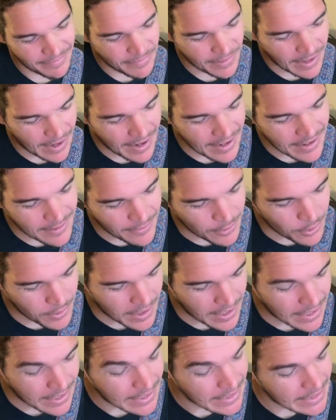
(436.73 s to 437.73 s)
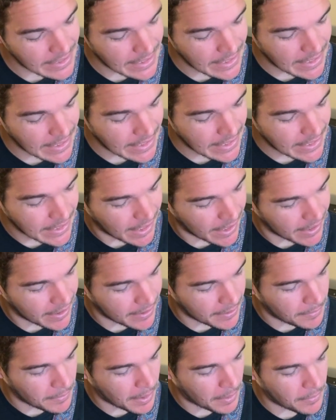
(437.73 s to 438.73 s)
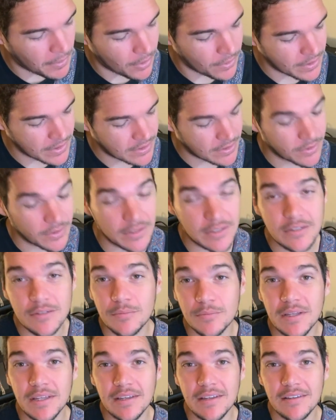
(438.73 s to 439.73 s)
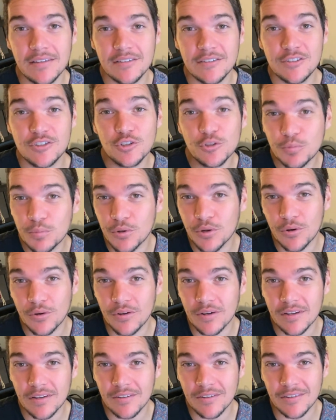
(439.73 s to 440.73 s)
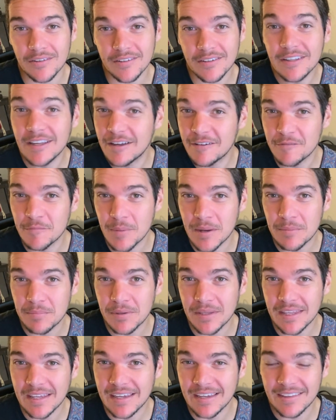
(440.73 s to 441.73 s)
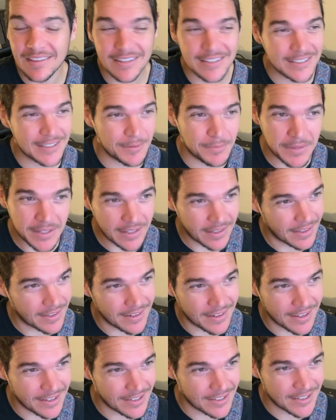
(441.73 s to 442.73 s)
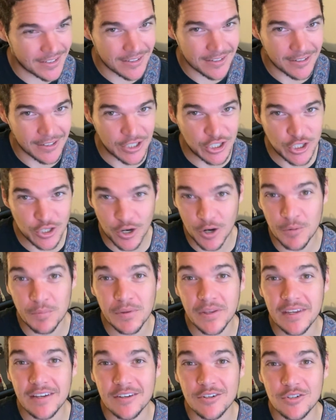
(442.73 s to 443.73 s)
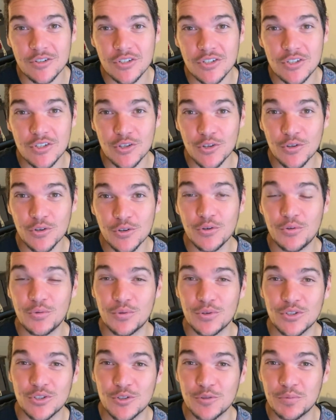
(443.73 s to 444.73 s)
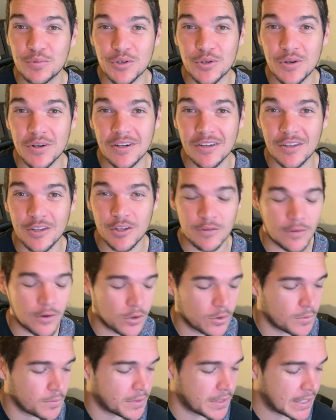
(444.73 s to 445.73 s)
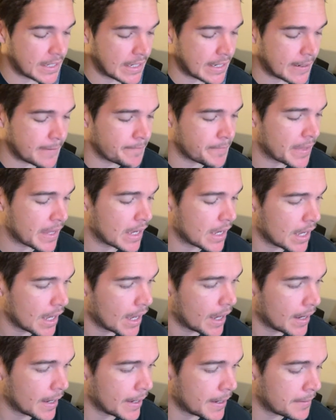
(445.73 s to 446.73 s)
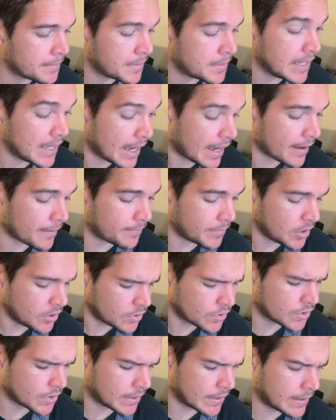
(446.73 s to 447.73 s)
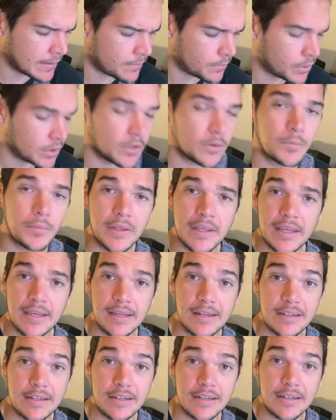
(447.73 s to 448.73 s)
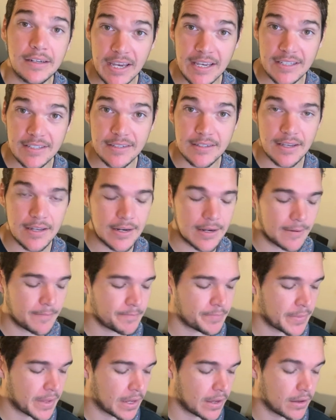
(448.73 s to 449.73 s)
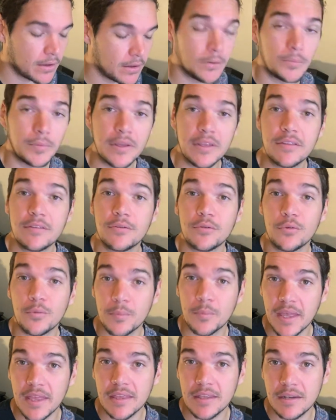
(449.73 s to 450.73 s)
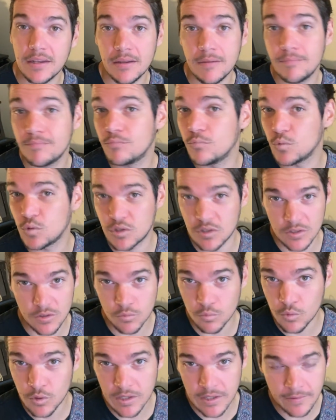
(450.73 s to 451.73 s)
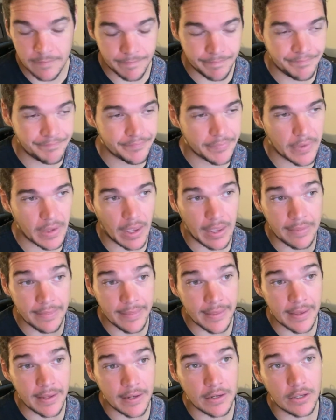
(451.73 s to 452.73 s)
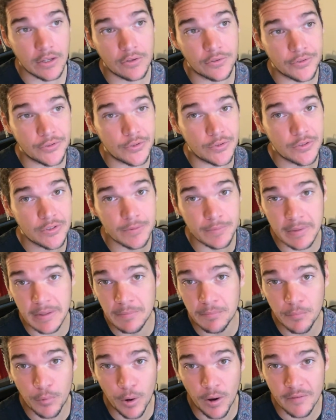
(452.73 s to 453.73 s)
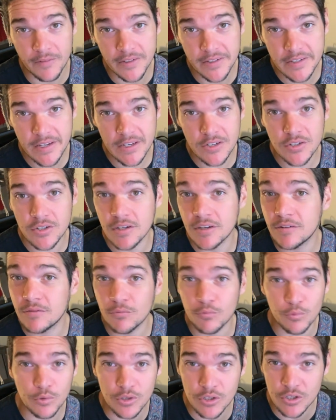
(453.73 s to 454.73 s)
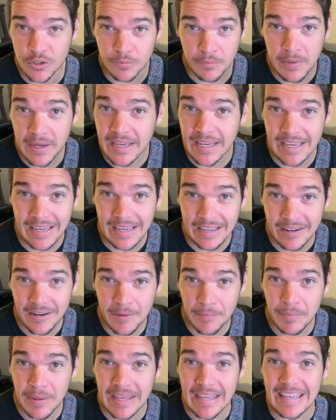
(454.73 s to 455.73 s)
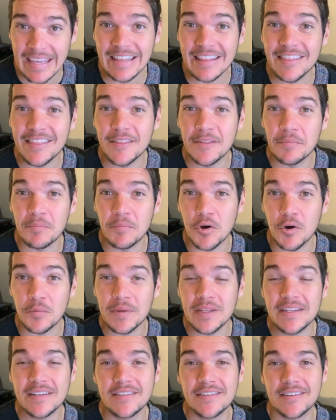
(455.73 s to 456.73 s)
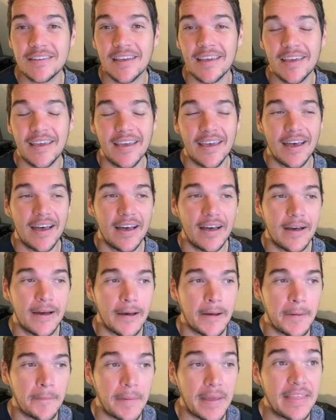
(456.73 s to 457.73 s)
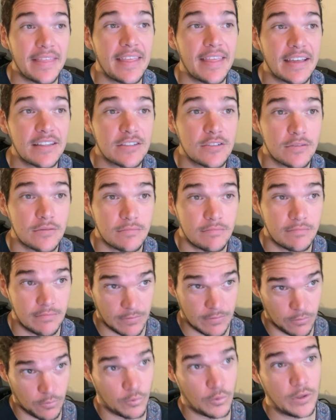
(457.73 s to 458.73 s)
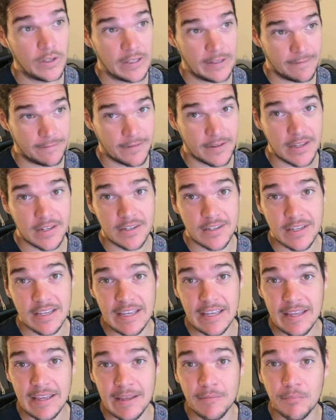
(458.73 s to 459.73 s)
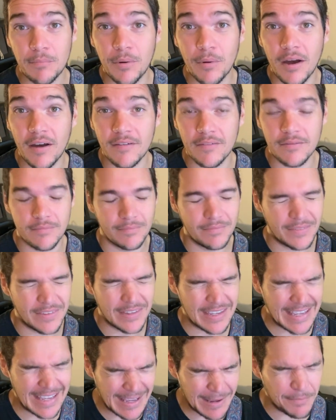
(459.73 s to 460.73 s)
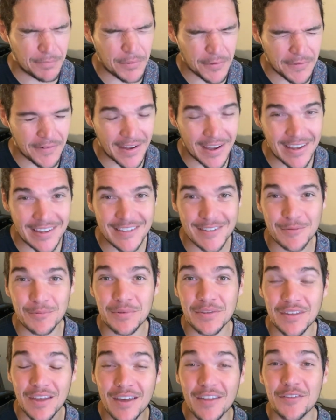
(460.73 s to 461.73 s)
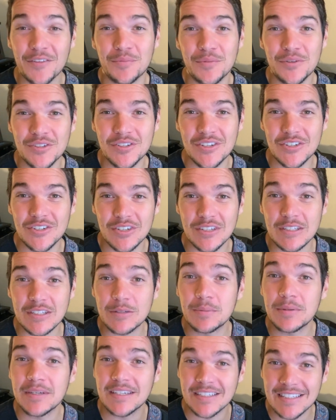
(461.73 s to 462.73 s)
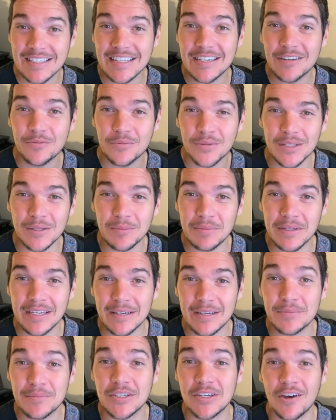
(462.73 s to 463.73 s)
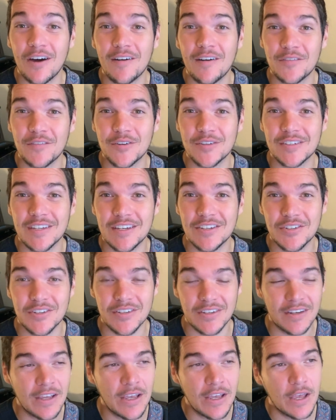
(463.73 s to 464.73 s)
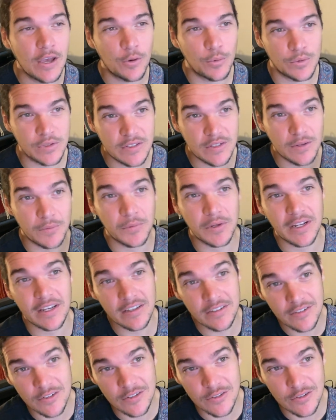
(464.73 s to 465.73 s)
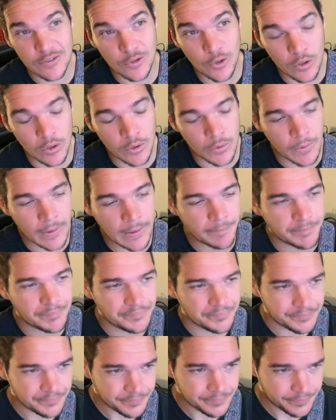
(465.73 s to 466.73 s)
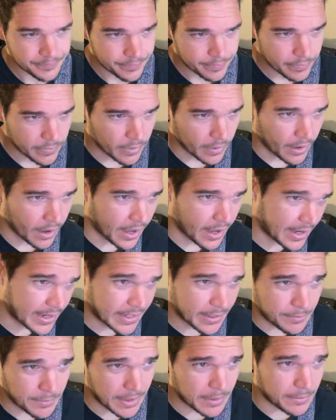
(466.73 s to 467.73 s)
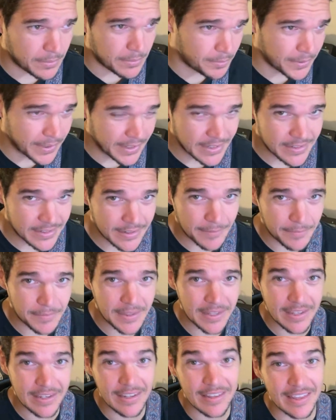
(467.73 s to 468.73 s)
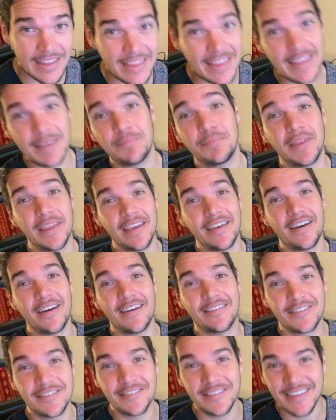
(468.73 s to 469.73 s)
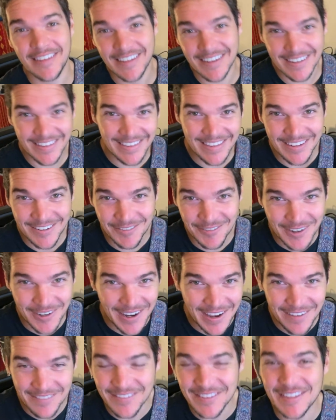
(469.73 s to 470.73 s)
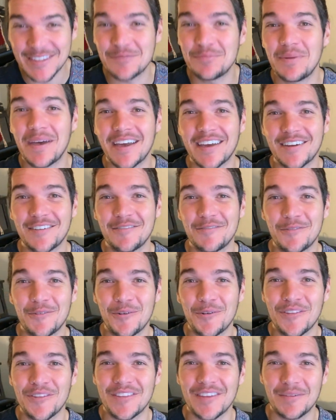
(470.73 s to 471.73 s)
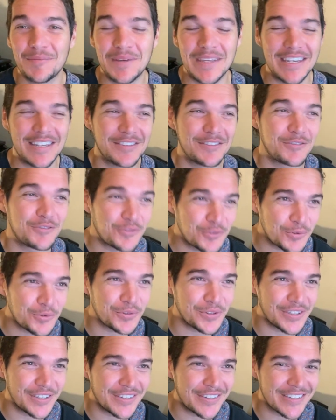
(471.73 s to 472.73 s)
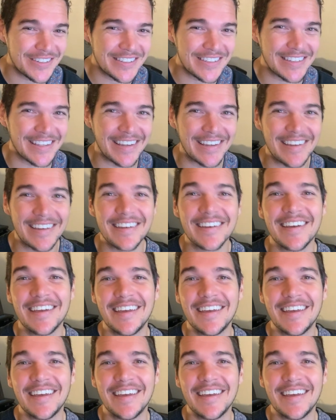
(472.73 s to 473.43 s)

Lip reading: Kind of okay. I'm always going to be super critical of my playing. That's something that us guitar players do. We're super critical of our own playing. But yeah, usually when you're playing in a jazz setting, you'll play through the melody, which is written, and then you'll do some improvisation, which you're making it up in the moment. And that's really fun to improvise with other musicians, because then it really becomes a conversation. When someone else is soloing, I can maybe play something and then they play off of it, and then we're having this back and forth. I mean, it's truly just like